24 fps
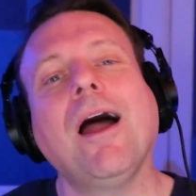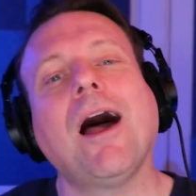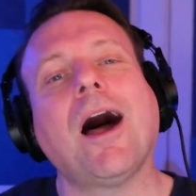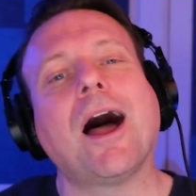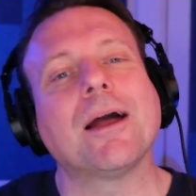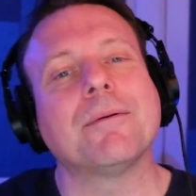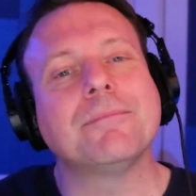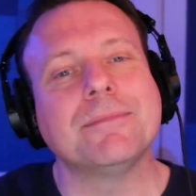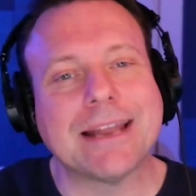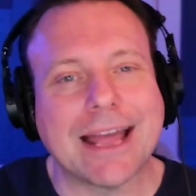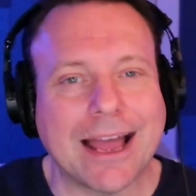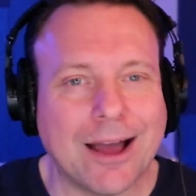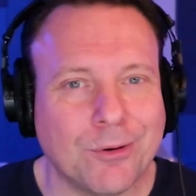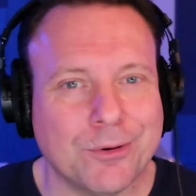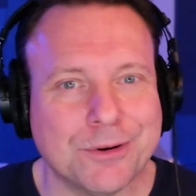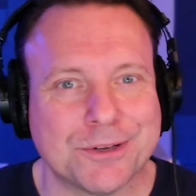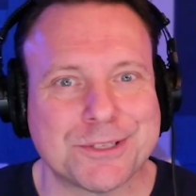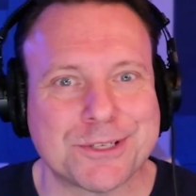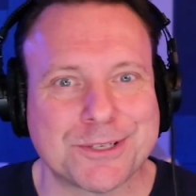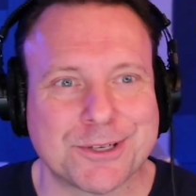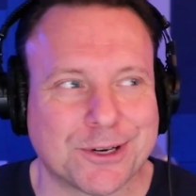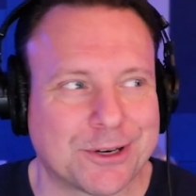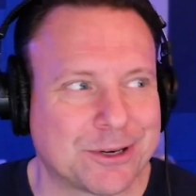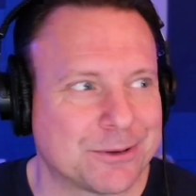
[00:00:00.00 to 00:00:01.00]
I'm now in a
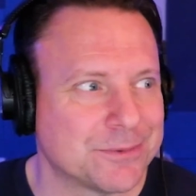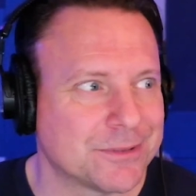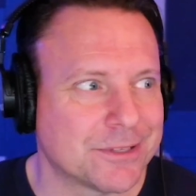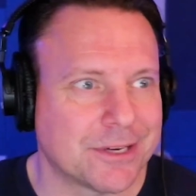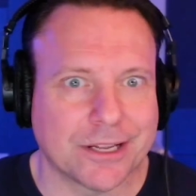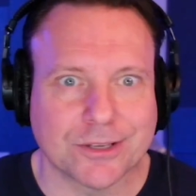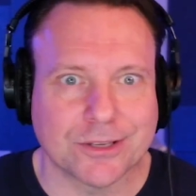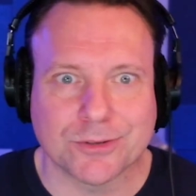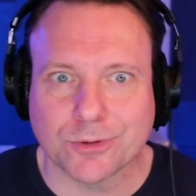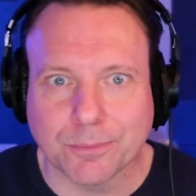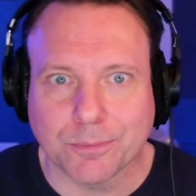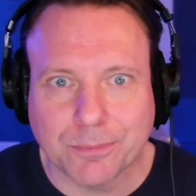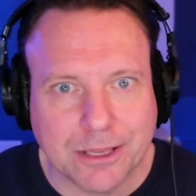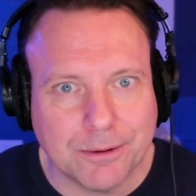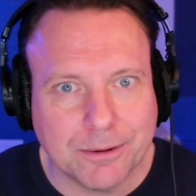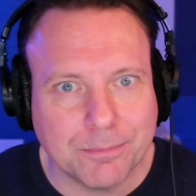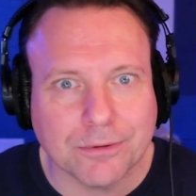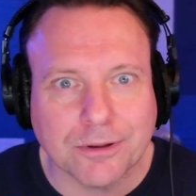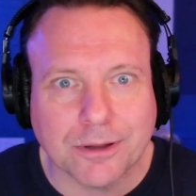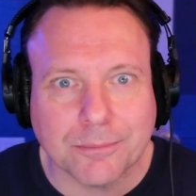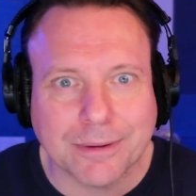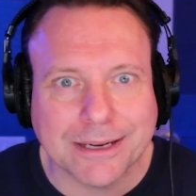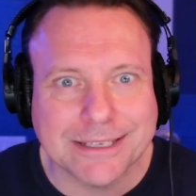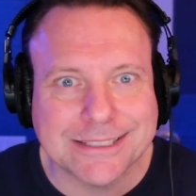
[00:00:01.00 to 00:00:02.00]
circumstance where
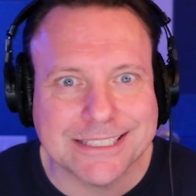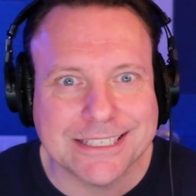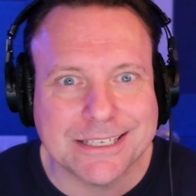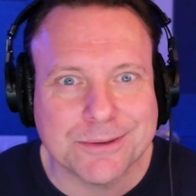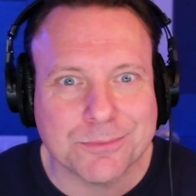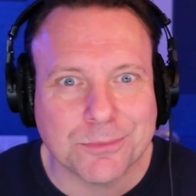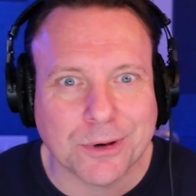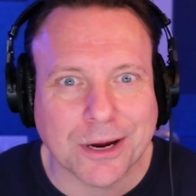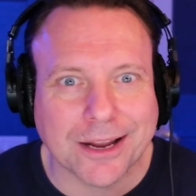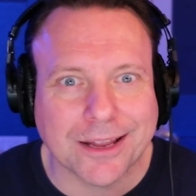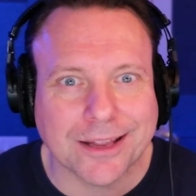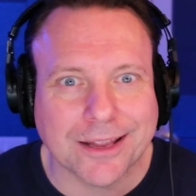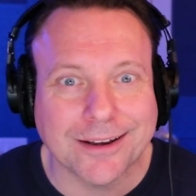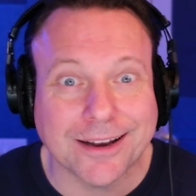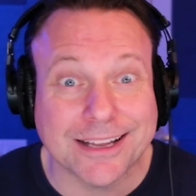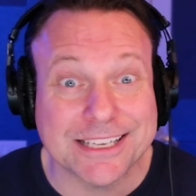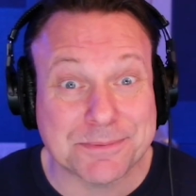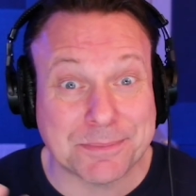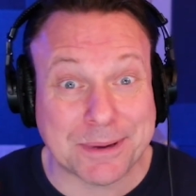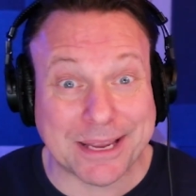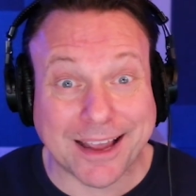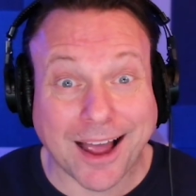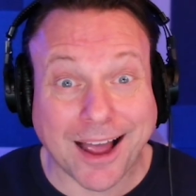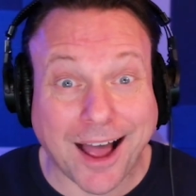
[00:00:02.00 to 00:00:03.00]
people on my team recognize
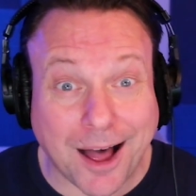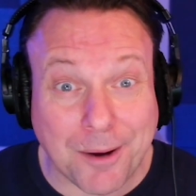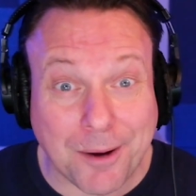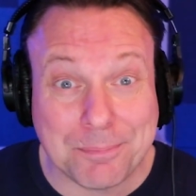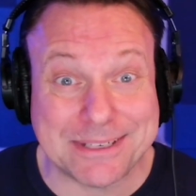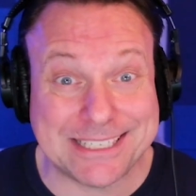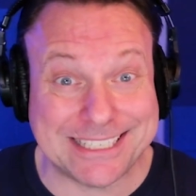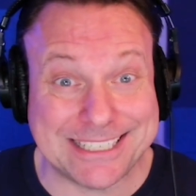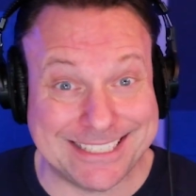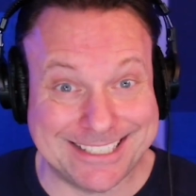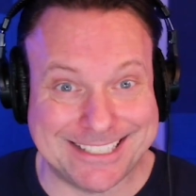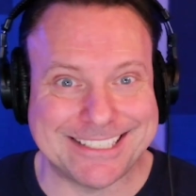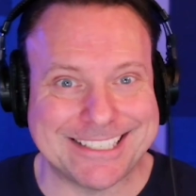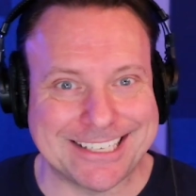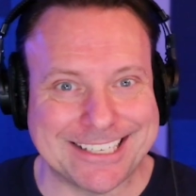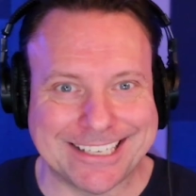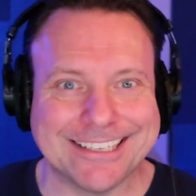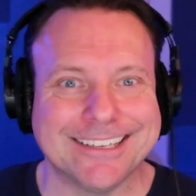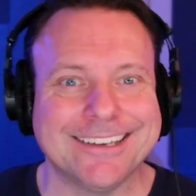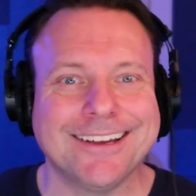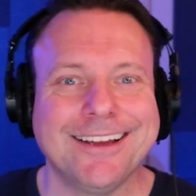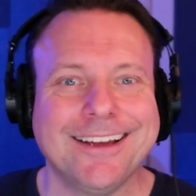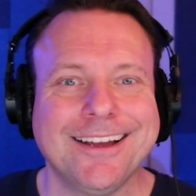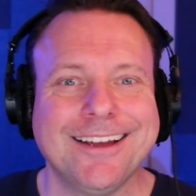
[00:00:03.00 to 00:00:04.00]
my
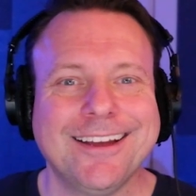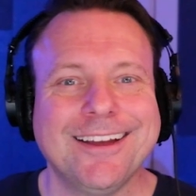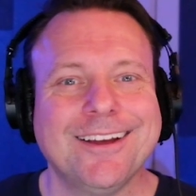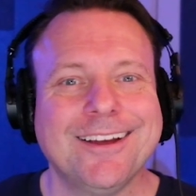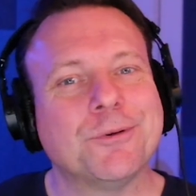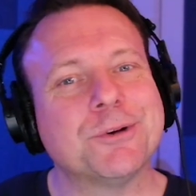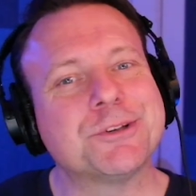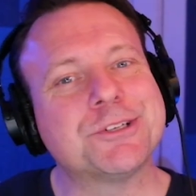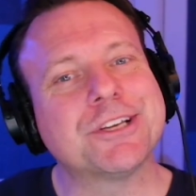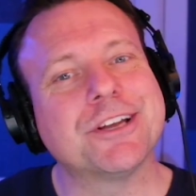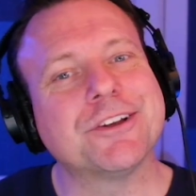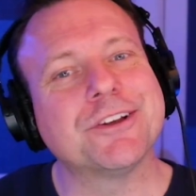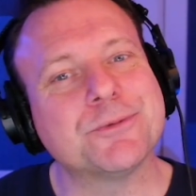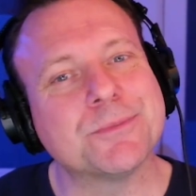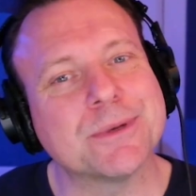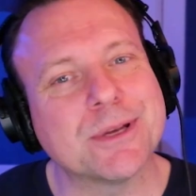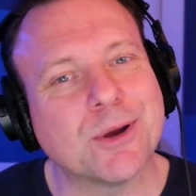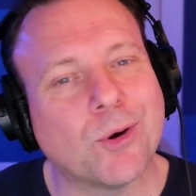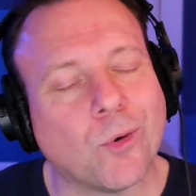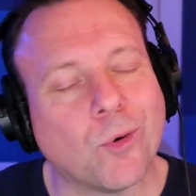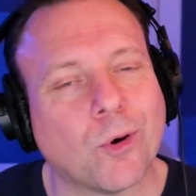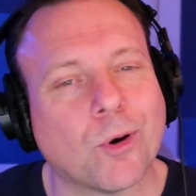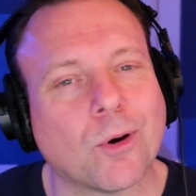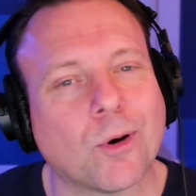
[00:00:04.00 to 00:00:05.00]
competency, which gives me
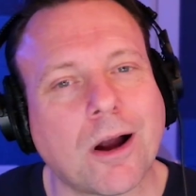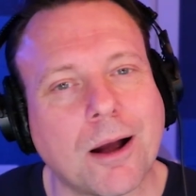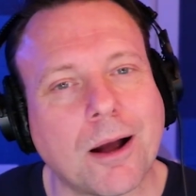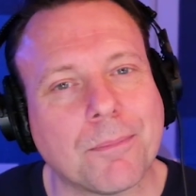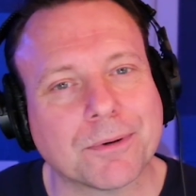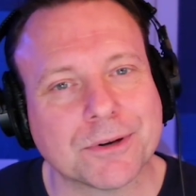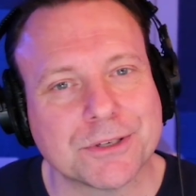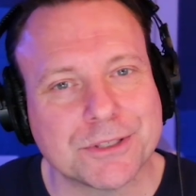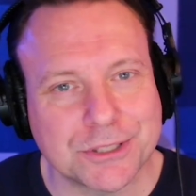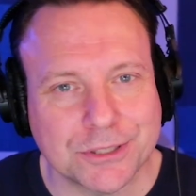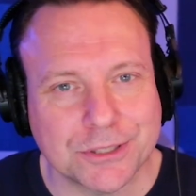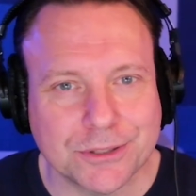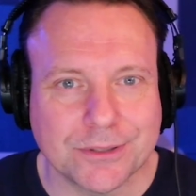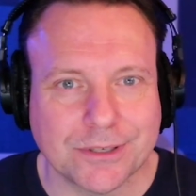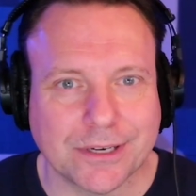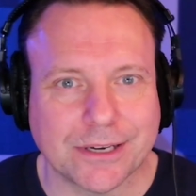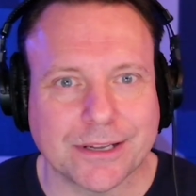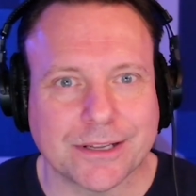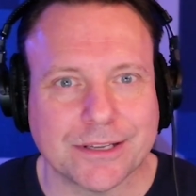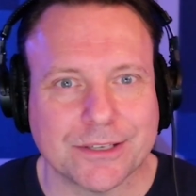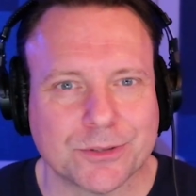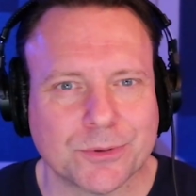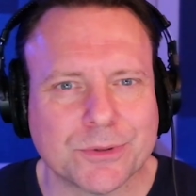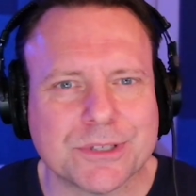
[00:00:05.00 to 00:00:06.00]
more
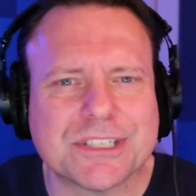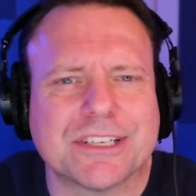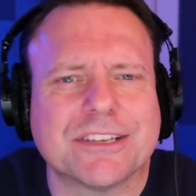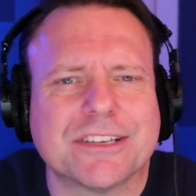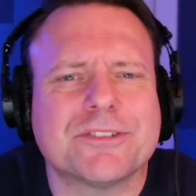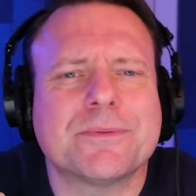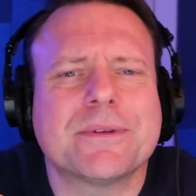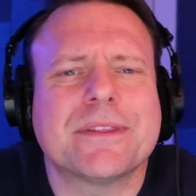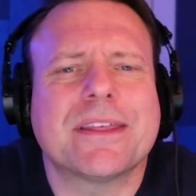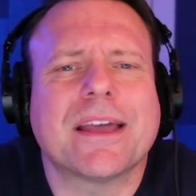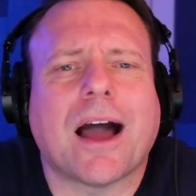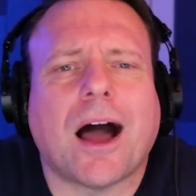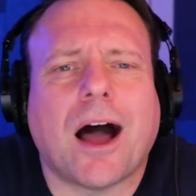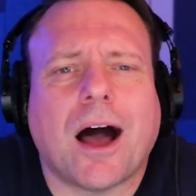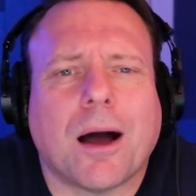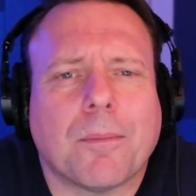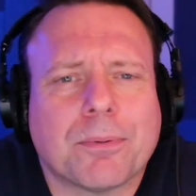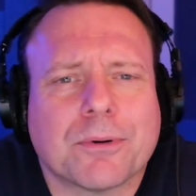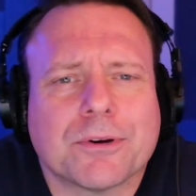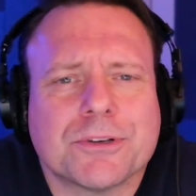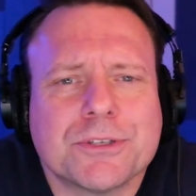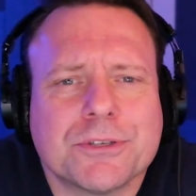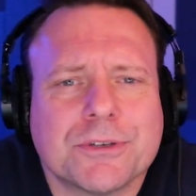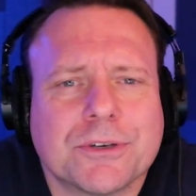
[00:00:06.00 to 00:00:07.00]
opportunities, which gives me the
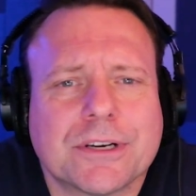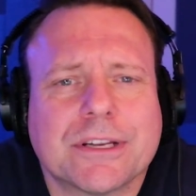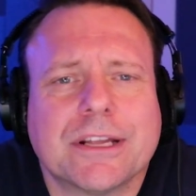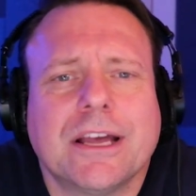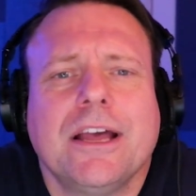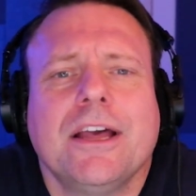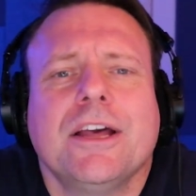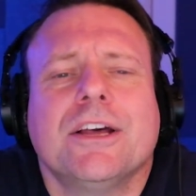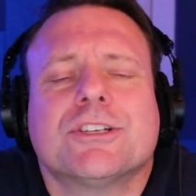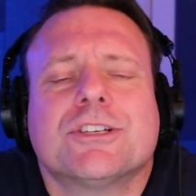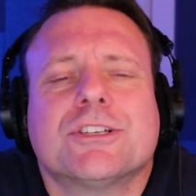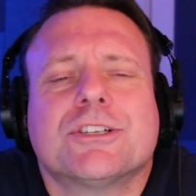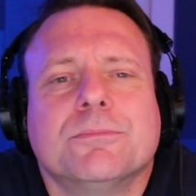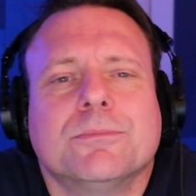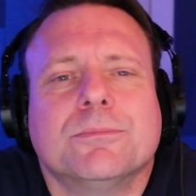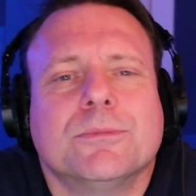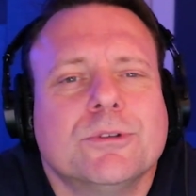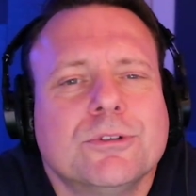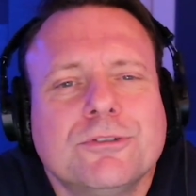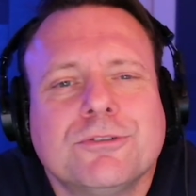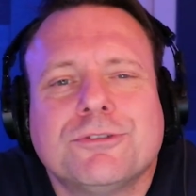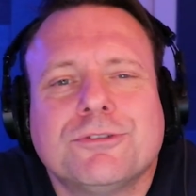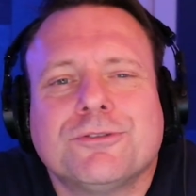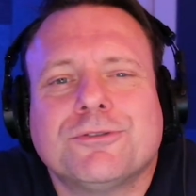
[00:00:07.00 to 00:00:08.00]
opportunity to
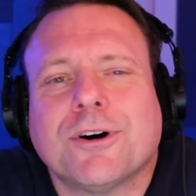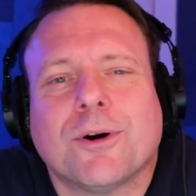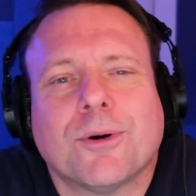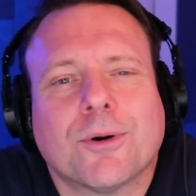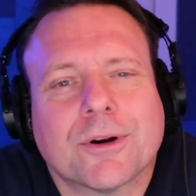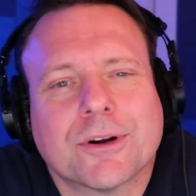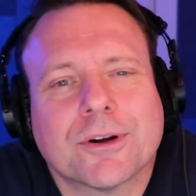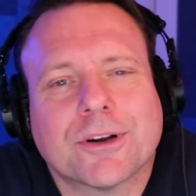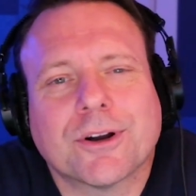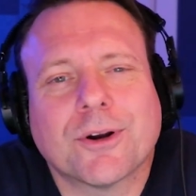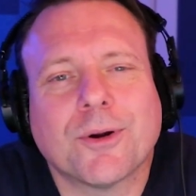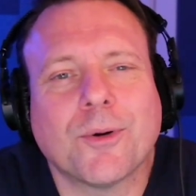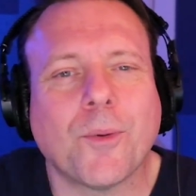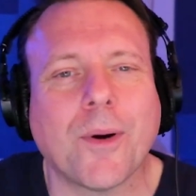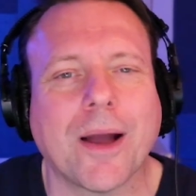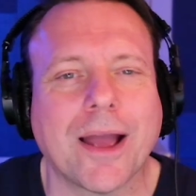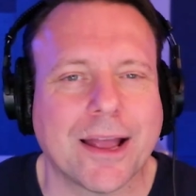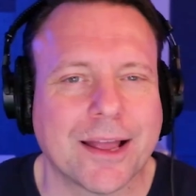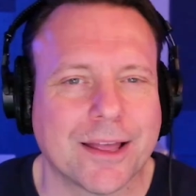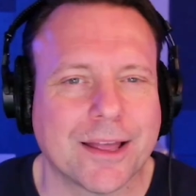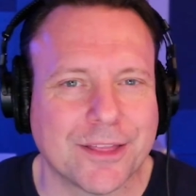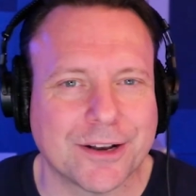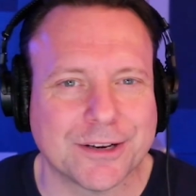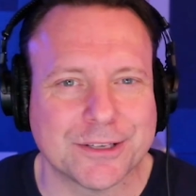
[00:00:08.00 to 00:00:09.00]
move forward in a
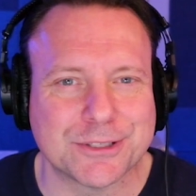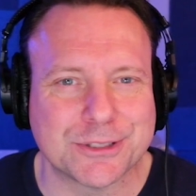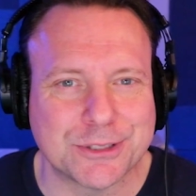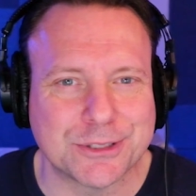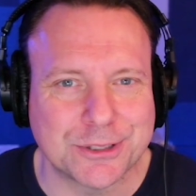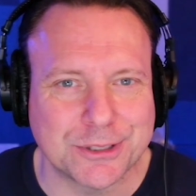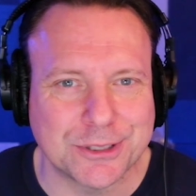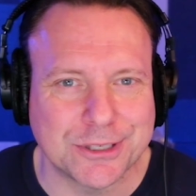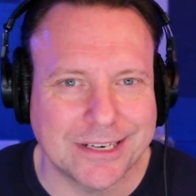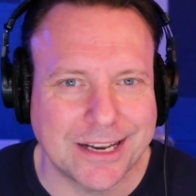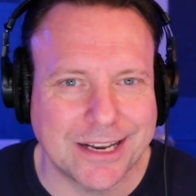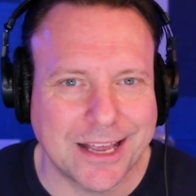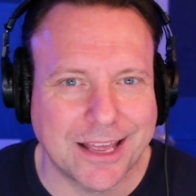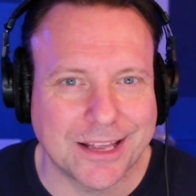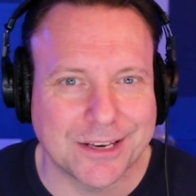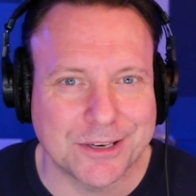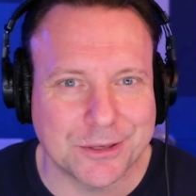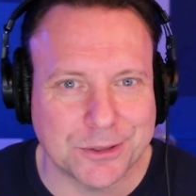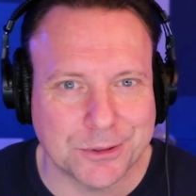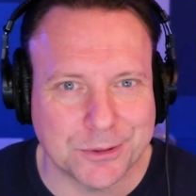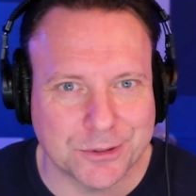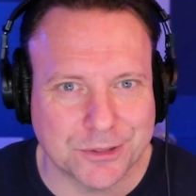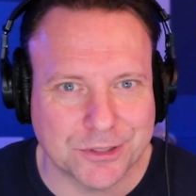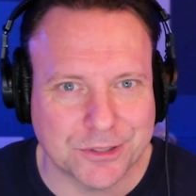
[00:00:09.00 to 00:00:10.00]
way that is good and
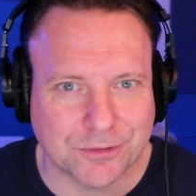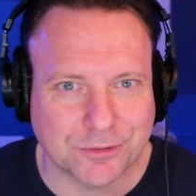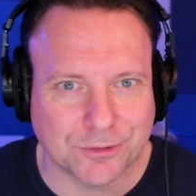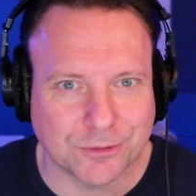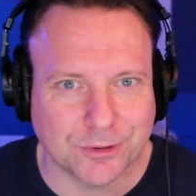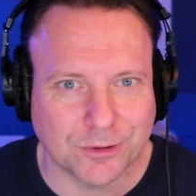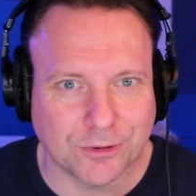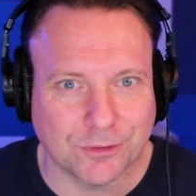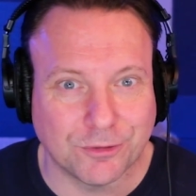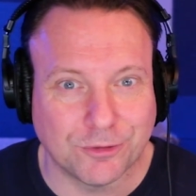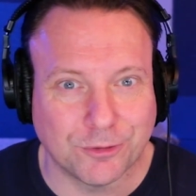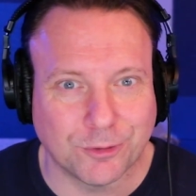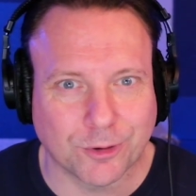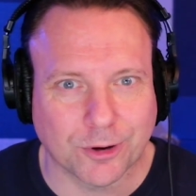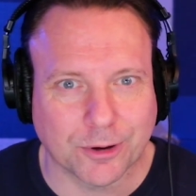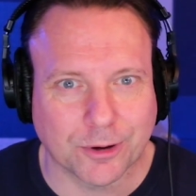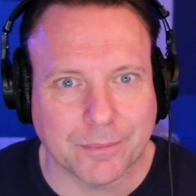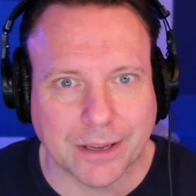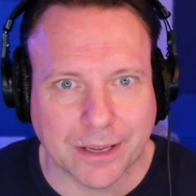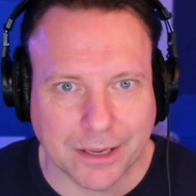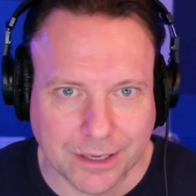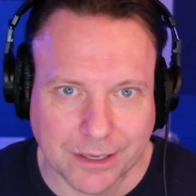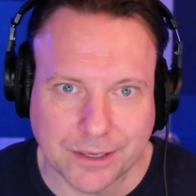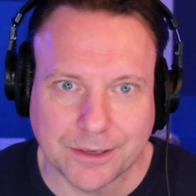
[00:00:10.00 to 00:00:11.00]
useful for
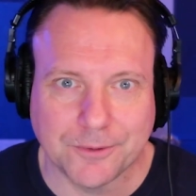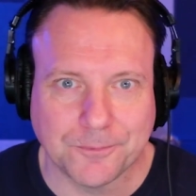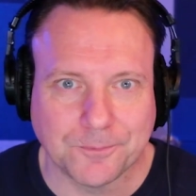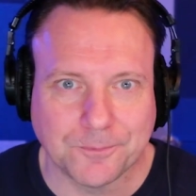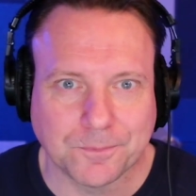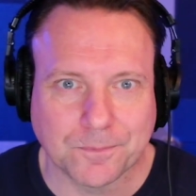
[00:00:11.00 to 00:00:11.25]
me.